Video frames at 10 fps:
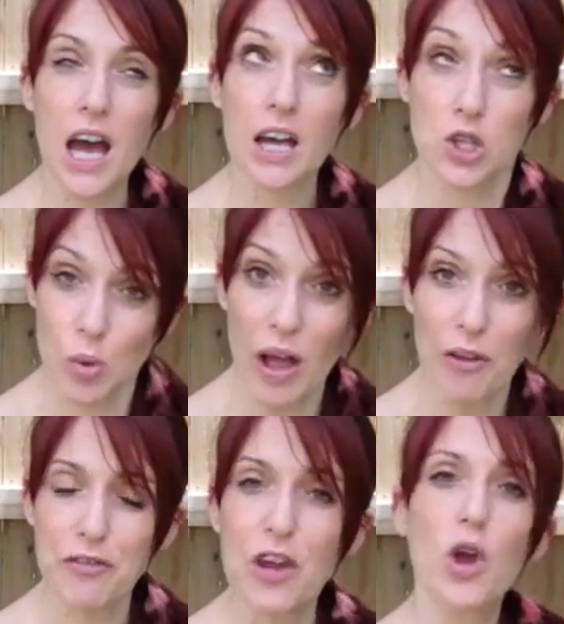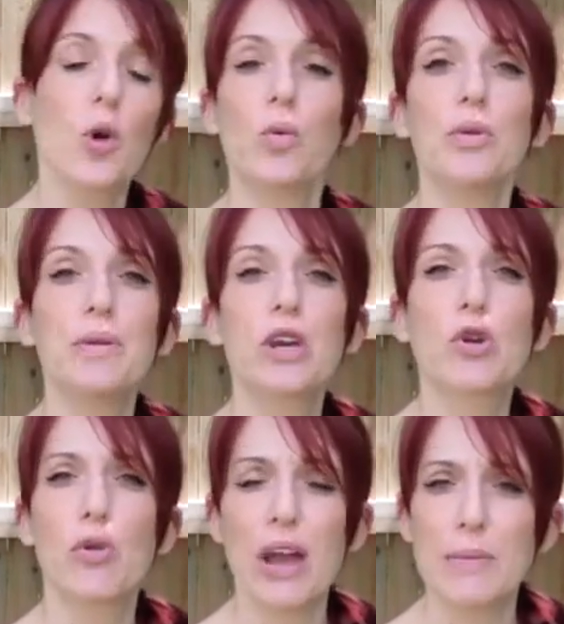12 would be
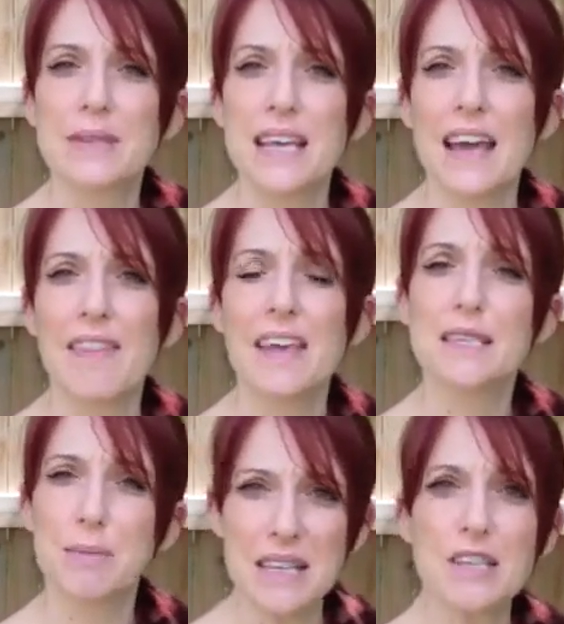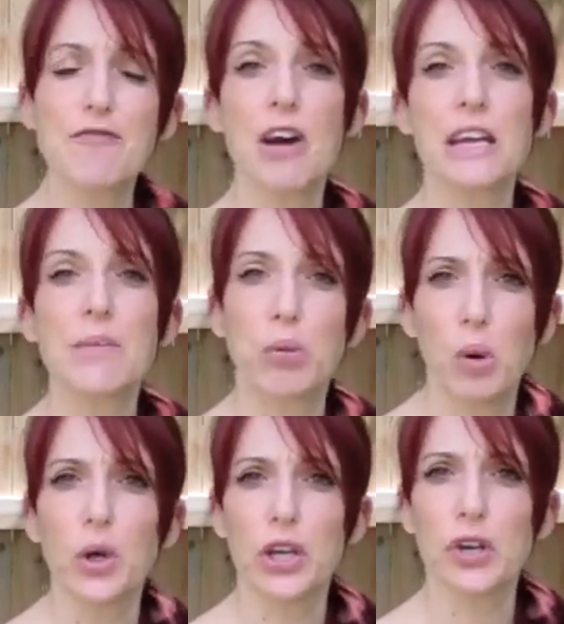grapes, and they specify
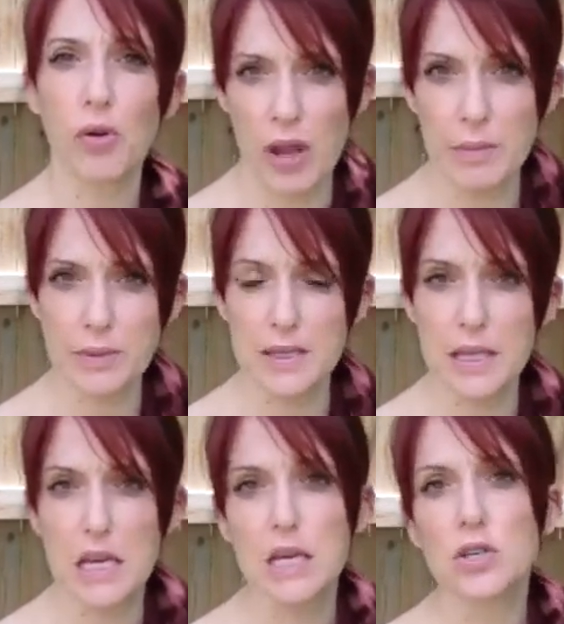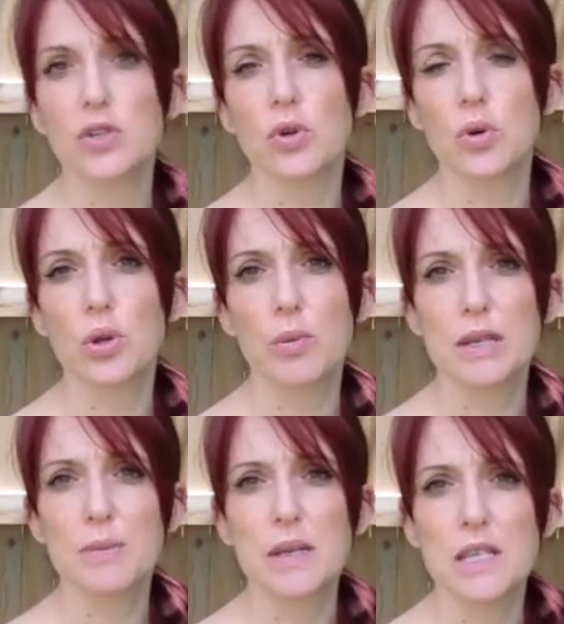imported grapes. So there
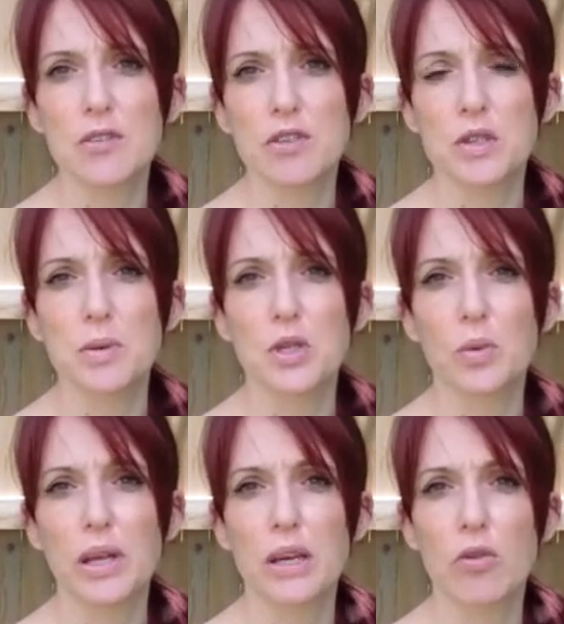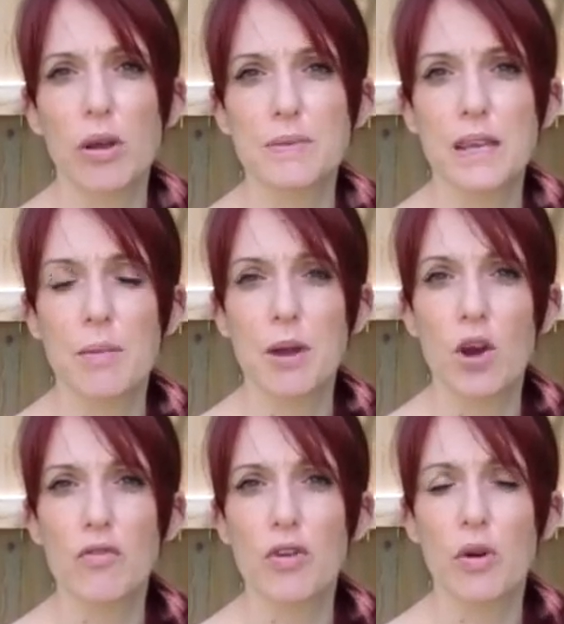must be a difference between grapes coming
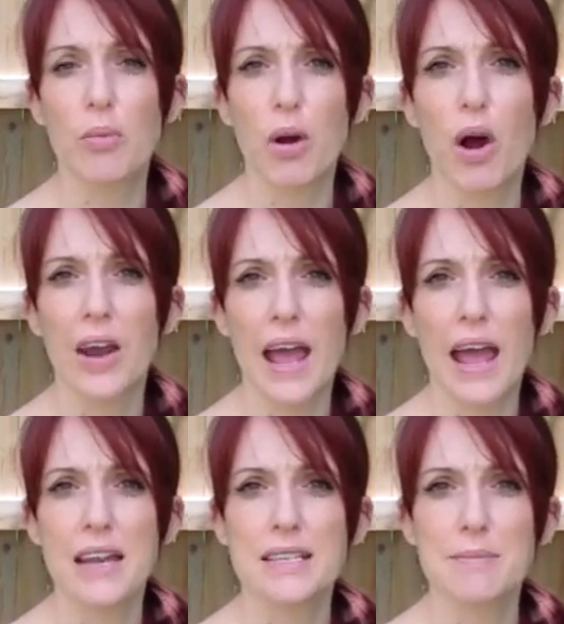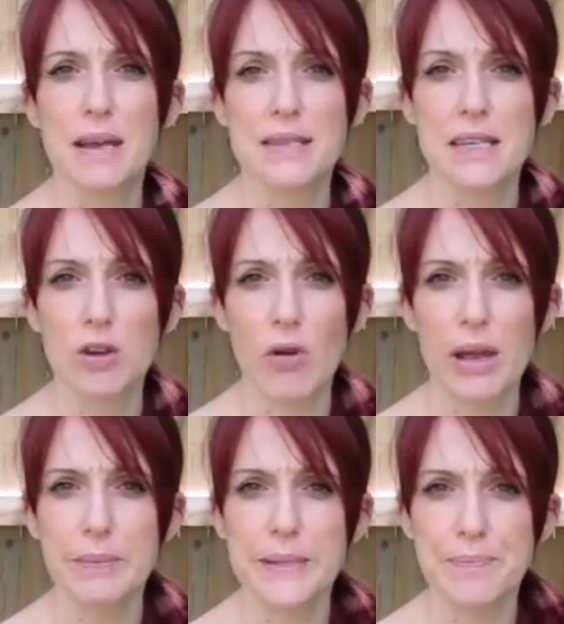over abroad and domestic
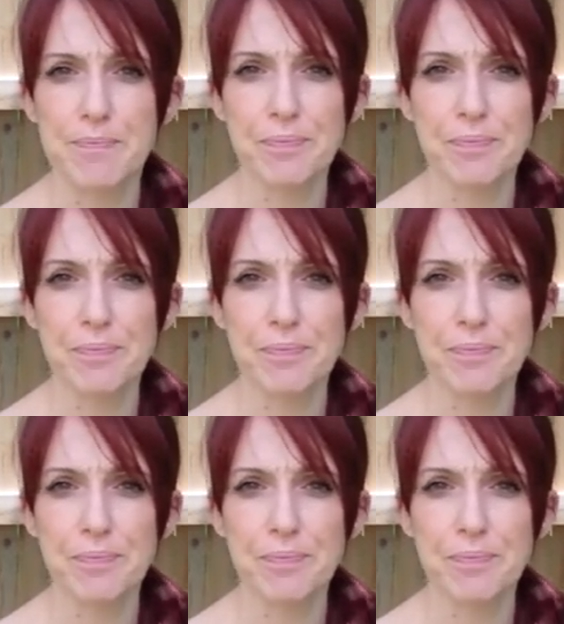grapes.